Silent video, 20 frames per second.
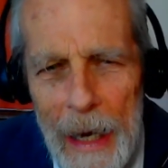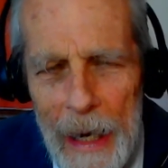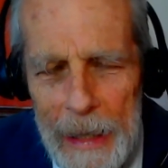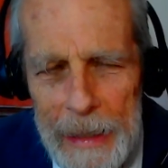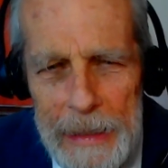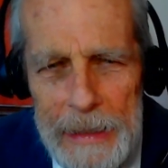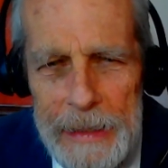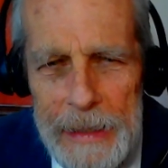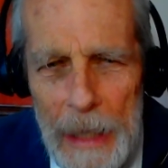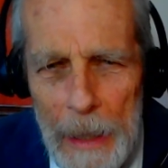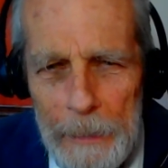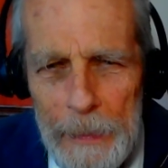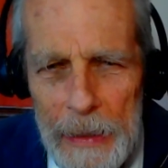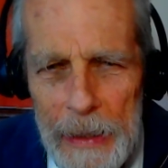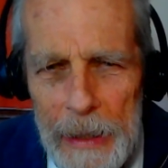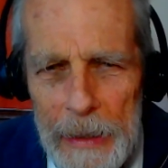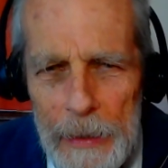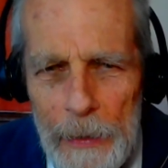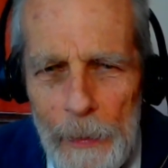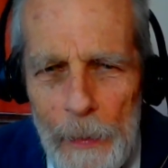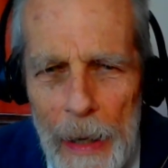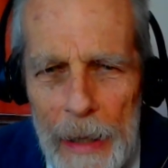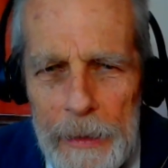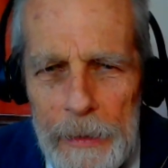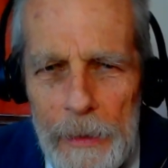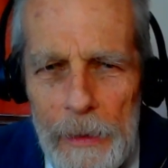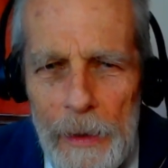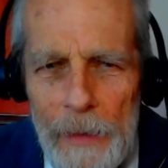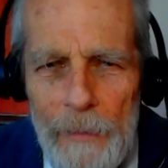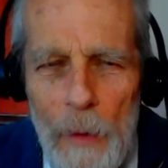he's Deputy
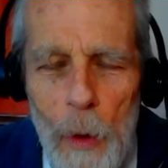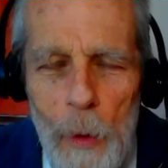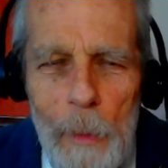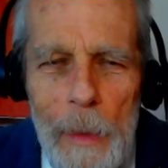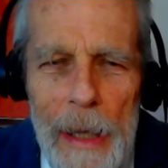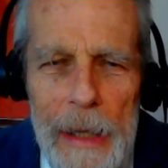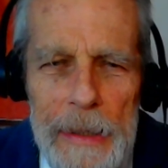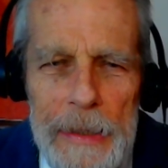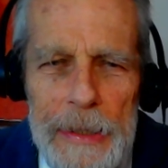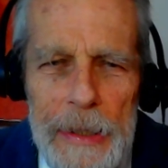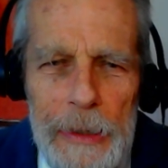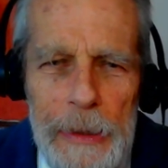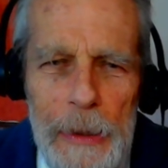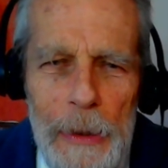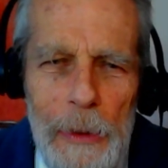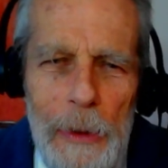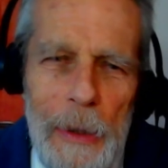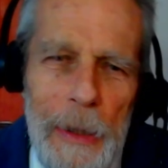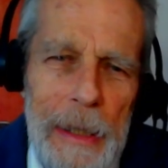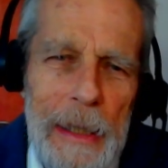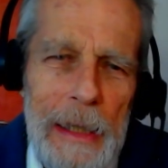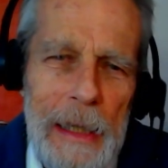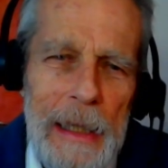Director of Homeland Security,